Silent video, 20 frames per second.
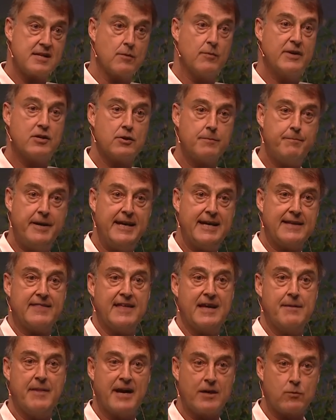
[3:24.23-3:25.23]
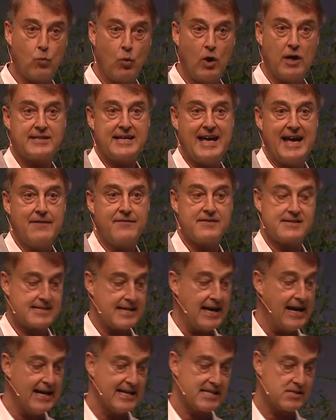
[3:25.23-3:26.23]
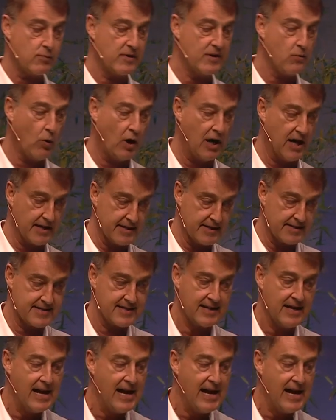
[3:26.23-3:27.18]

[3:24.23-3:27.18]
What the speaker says: and we could pick them at whatever size we want.